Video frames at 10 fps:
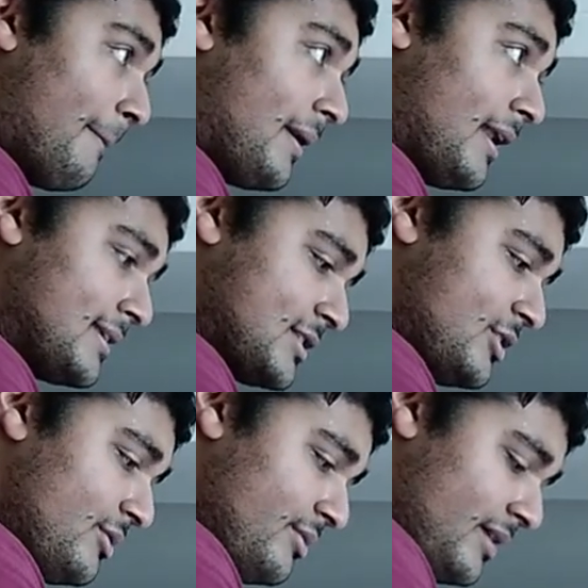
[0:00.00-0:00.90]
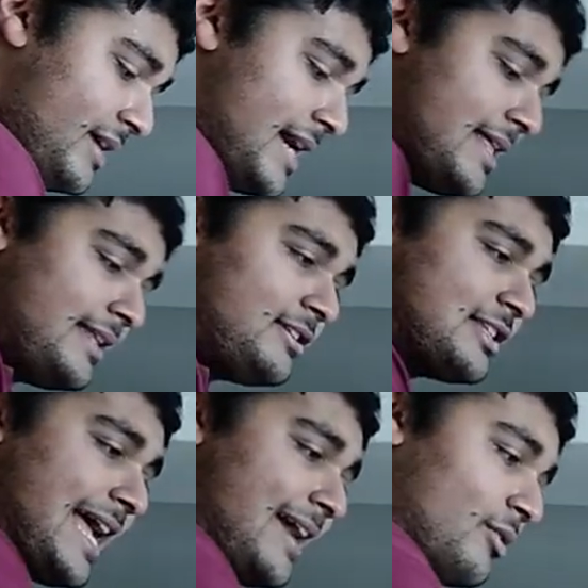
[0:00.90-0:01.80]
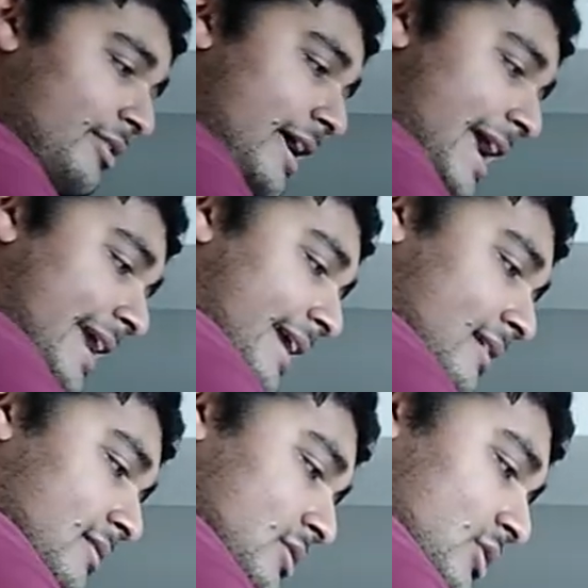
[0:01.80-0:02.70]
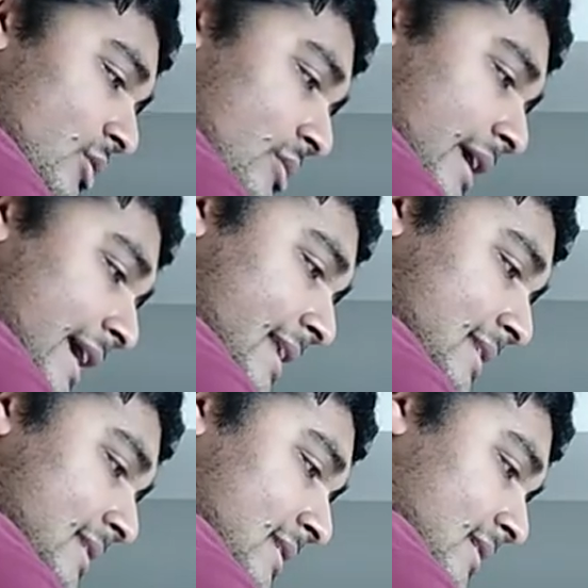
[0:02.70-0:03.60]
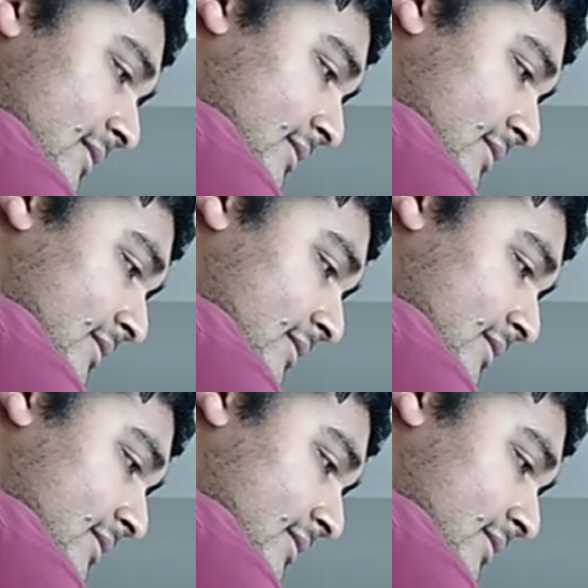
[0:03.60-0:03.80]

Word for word: plus 2, and then just add on the a2 case.